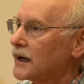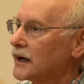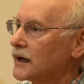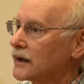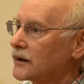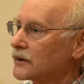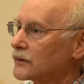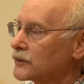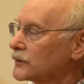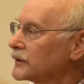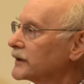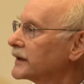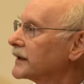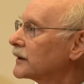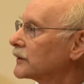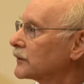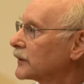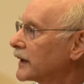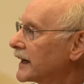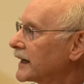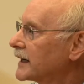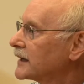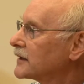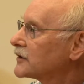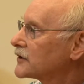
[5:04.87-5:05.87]

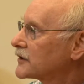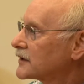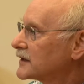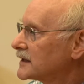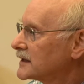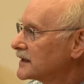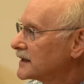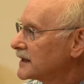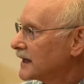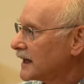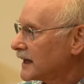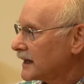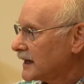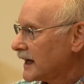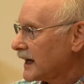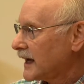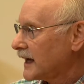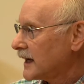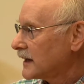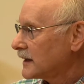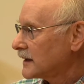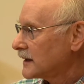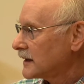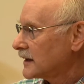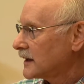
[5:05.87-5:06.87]
rearrange the
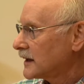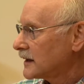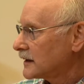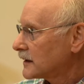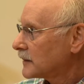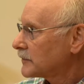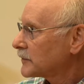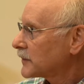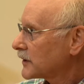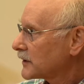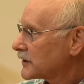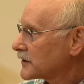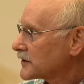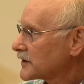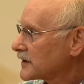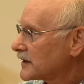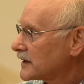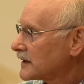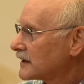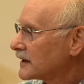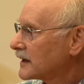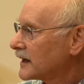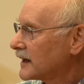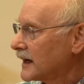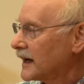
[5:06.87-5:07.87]
DNA in a
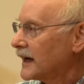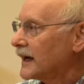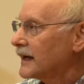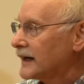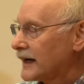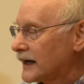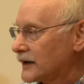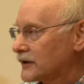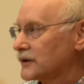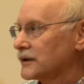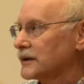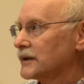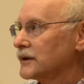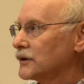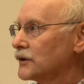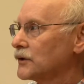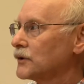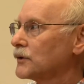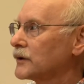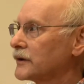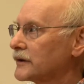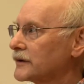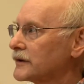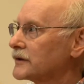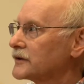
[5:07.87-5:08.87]
person and actually
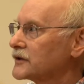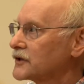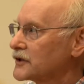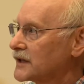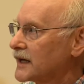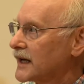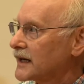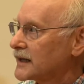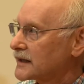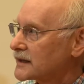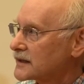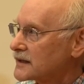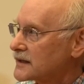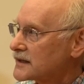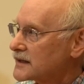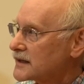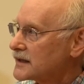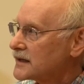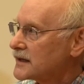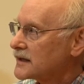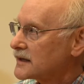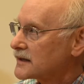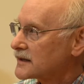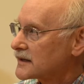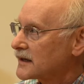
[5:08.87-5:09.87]
cure their genetic
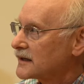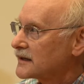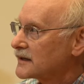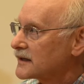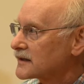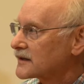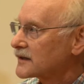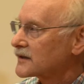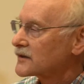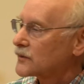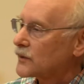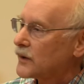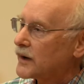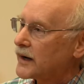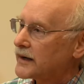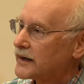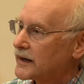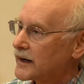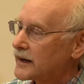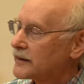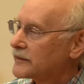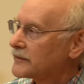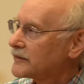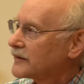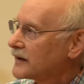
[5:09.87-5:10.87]
disease. And this is
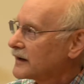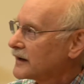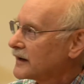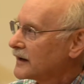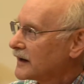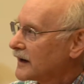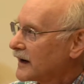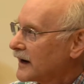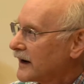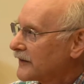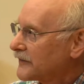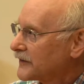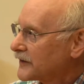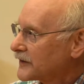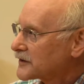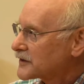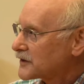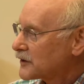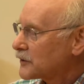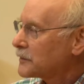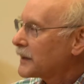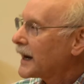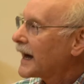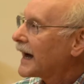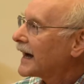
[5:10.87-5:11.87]
why I feel
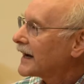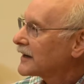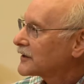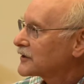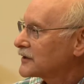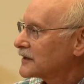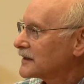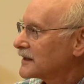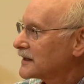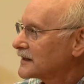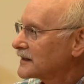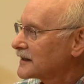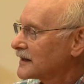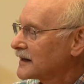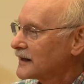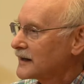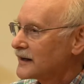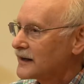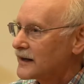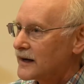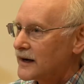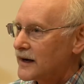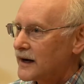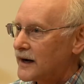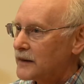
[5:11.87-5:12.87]
so passionate
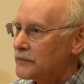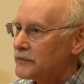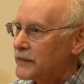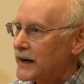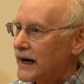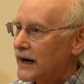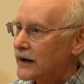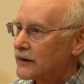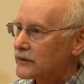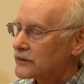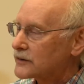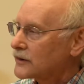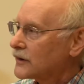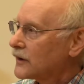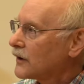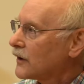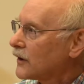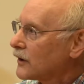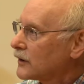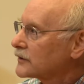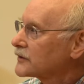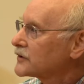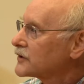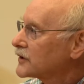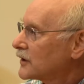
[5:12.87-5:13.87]
about
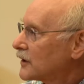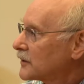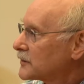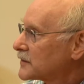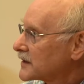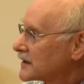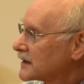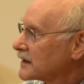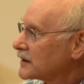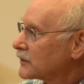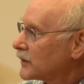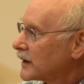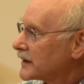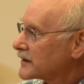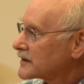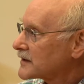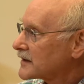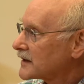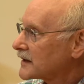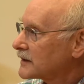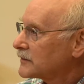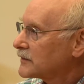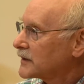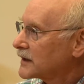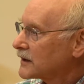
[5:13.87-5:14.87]
whole genome
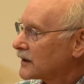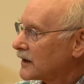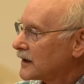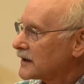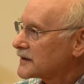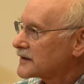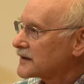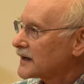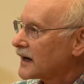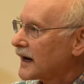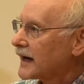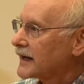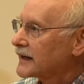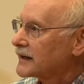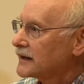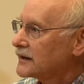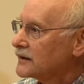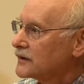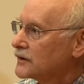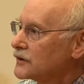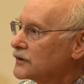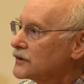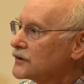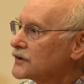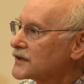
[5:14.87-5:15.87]
sequencing, because I can
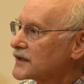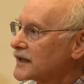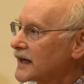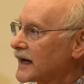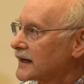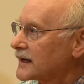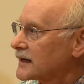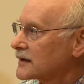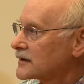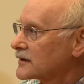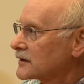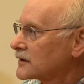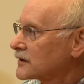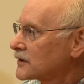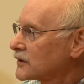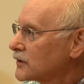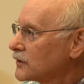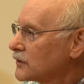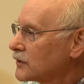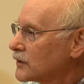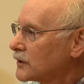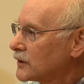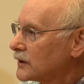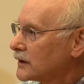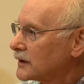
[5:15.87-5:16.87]
use that as a
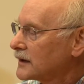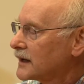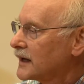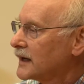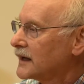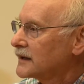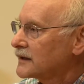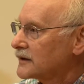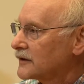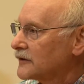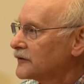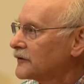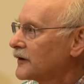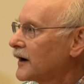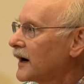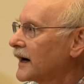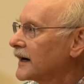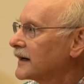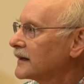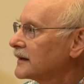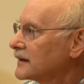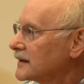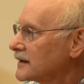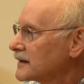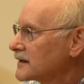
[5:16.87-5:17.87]
tool to
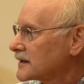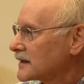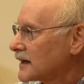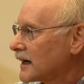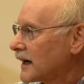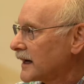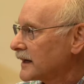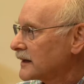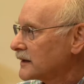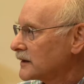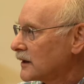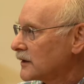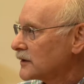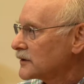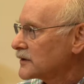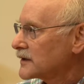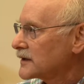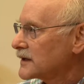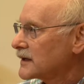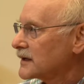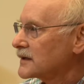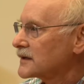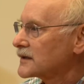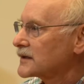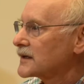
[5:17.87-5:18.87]
find these
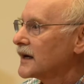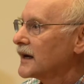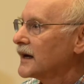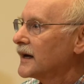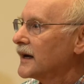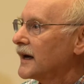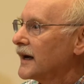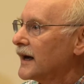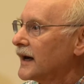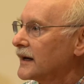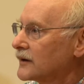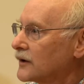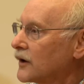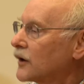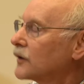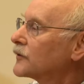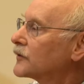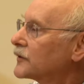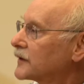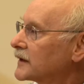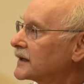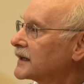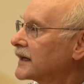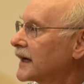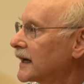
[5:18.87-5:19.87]
diagnoses and
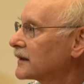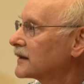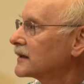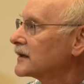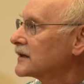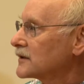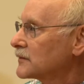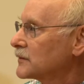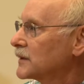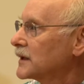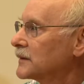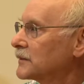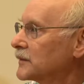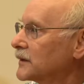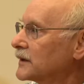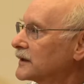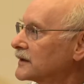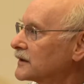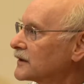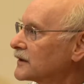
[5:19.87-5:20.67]
hopefully get these people into